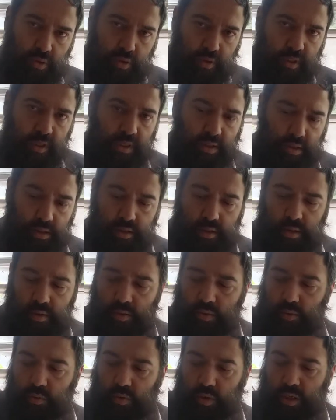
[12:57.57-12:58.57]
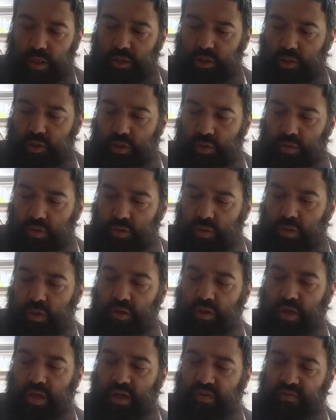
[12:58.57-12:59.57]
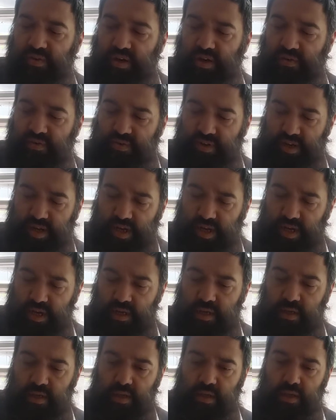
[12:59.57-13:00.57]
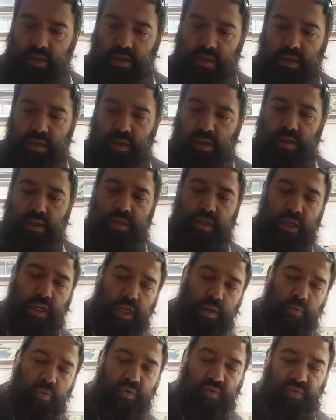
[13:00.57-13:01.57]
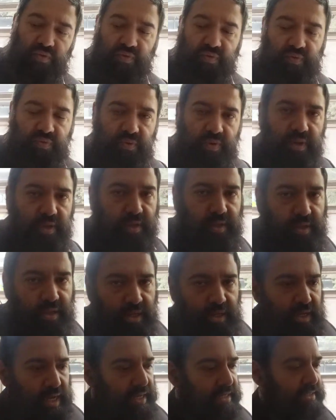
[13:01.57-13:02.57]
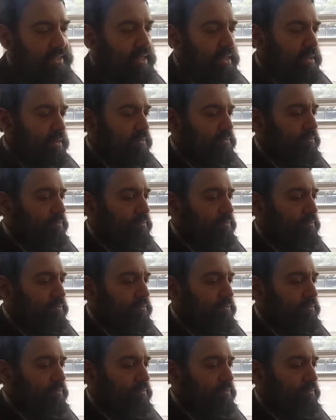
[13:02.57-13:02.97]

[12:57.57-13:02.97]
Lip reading: did what I showed, then you have a kavanah, the name of Kasa.